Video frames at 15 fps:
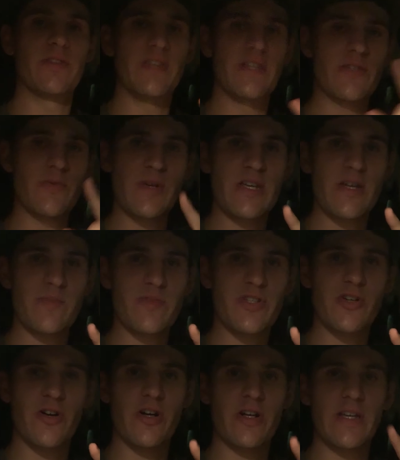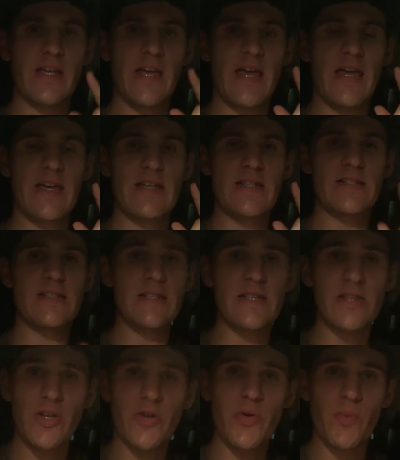this week I'm starting a
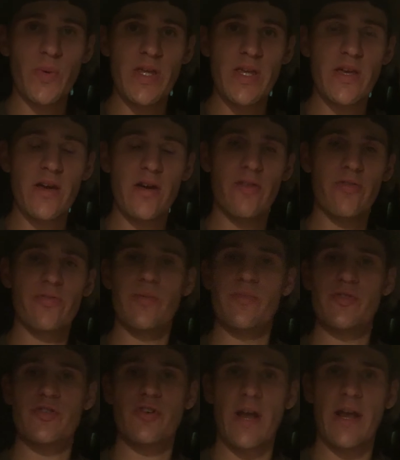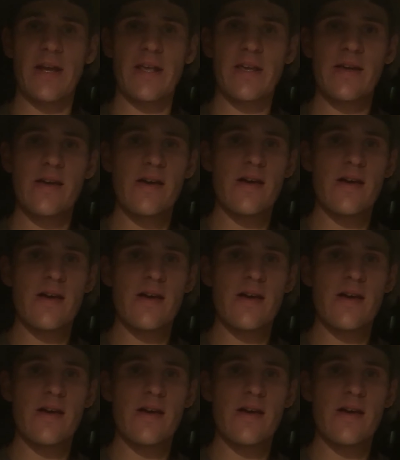deload week from training.